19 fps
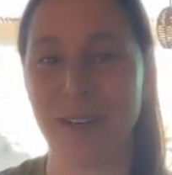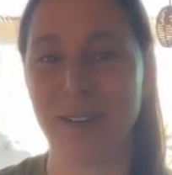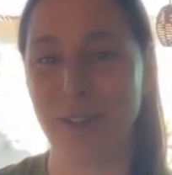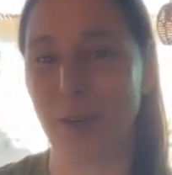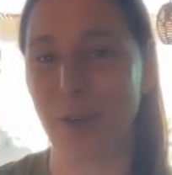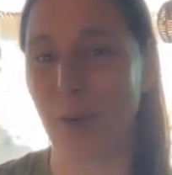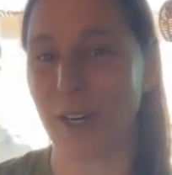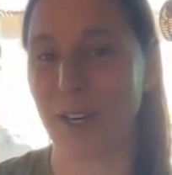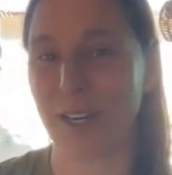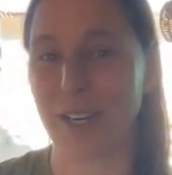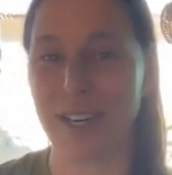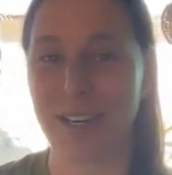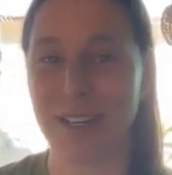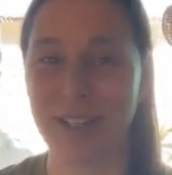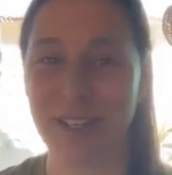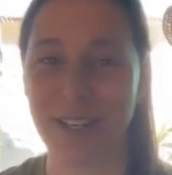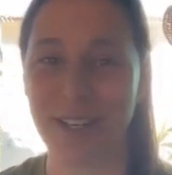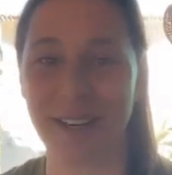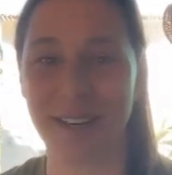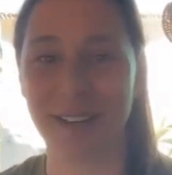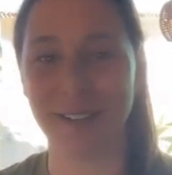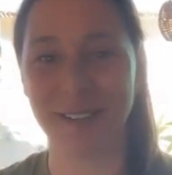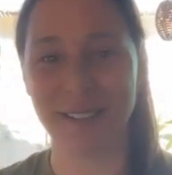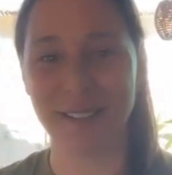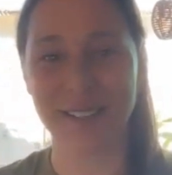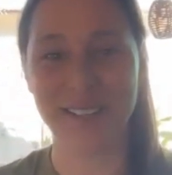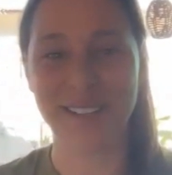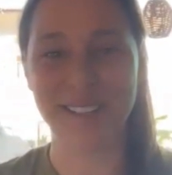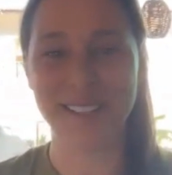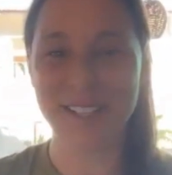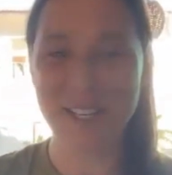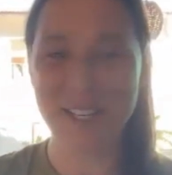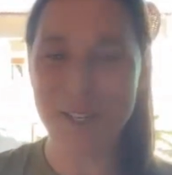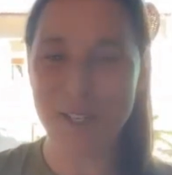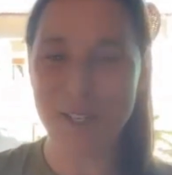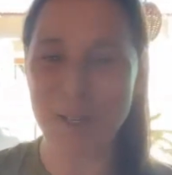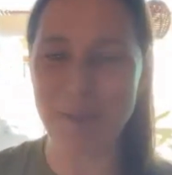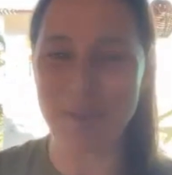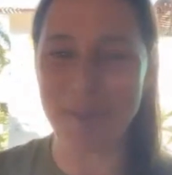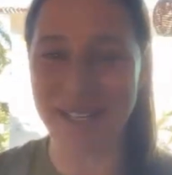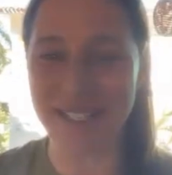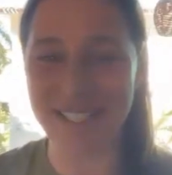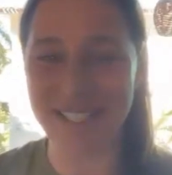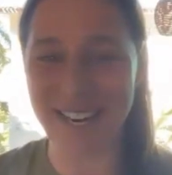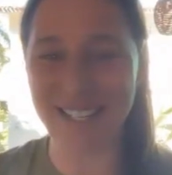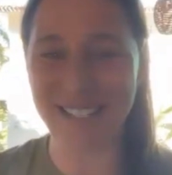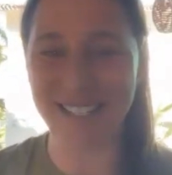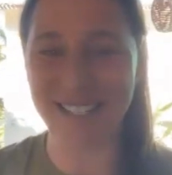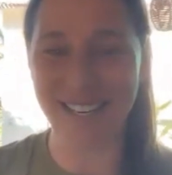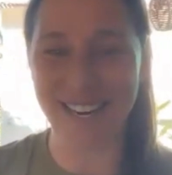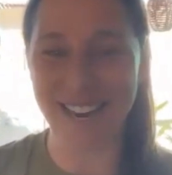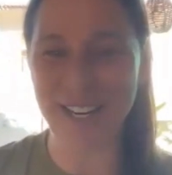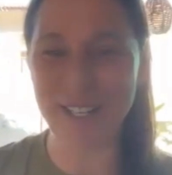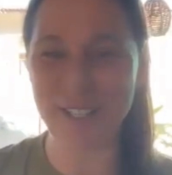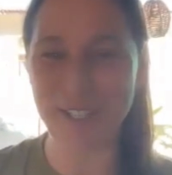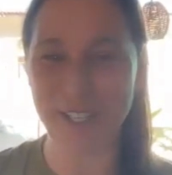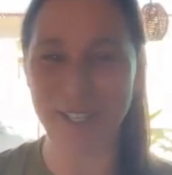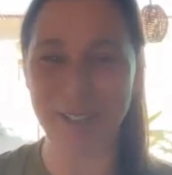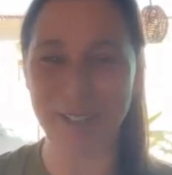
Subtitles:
sort of need to maintain connection.